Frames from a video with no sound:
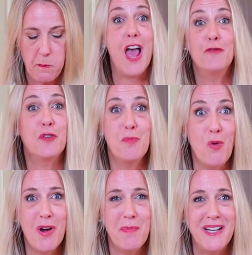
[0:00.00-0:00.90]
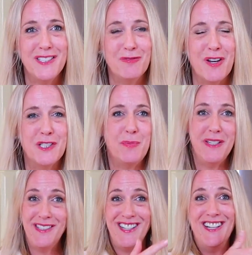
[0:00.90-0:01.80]
And for more amazing
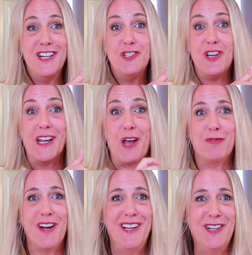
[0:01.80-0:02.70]
recipes, check out right